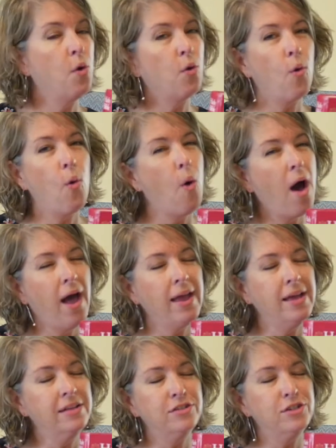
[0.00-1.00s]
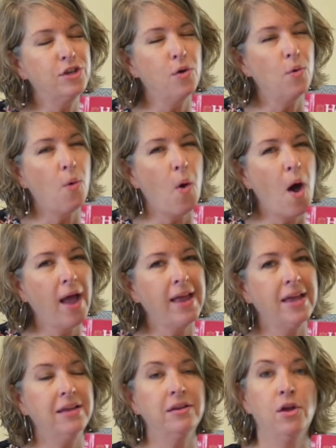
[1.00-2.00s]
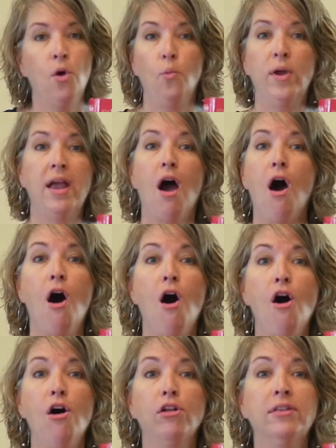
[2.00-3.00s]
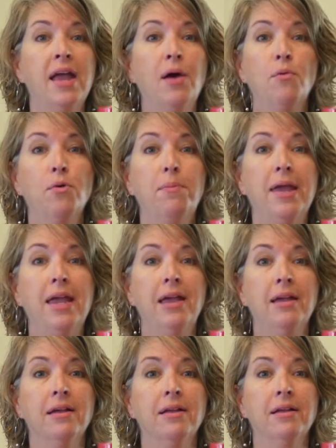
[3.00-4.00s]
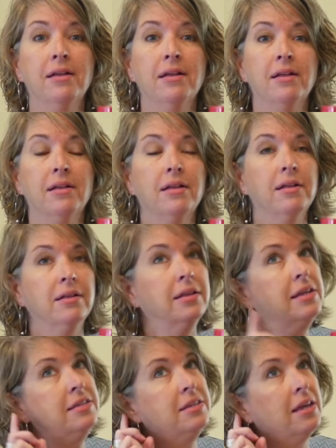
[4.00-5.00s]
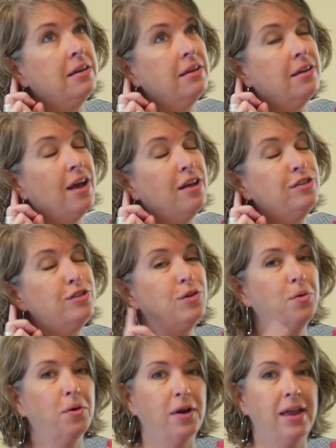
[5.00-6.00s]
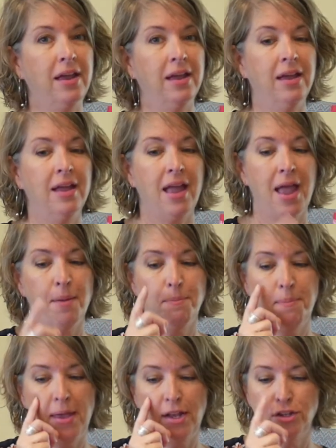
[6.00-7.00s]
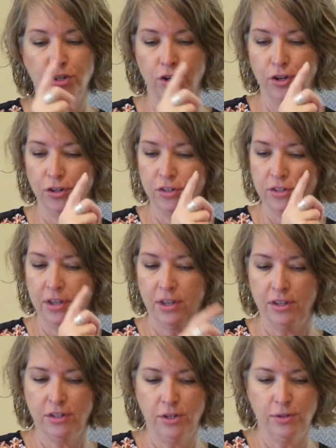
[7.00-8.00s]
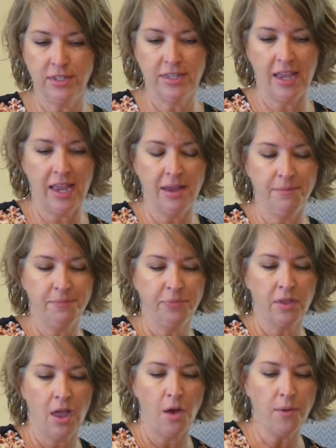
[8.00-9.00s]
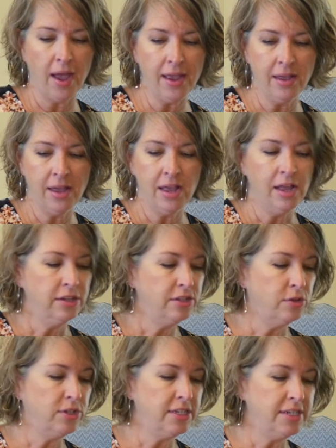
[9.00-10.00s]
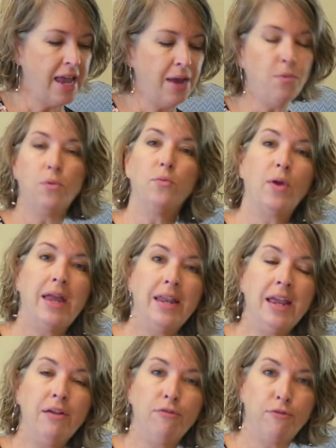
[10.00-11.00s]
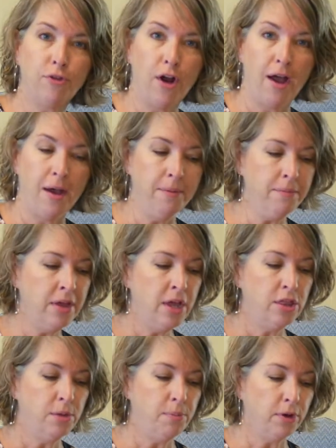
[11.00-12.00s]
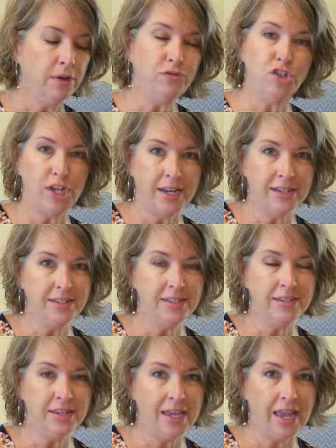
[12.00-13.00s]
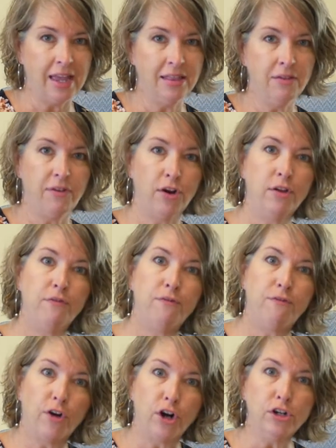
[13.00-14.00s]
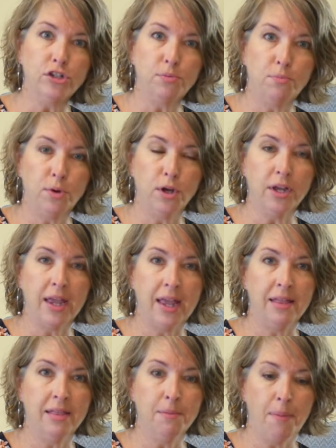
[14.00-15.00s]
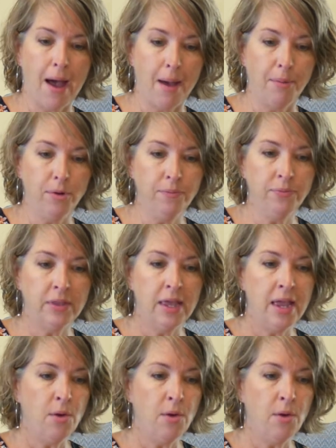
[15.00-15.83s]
Quiet, so quiet. We all now will be. Listen, a story and pictures to see. Okay? So today we're reading from the book of Genesis again, the very first book in the Bible.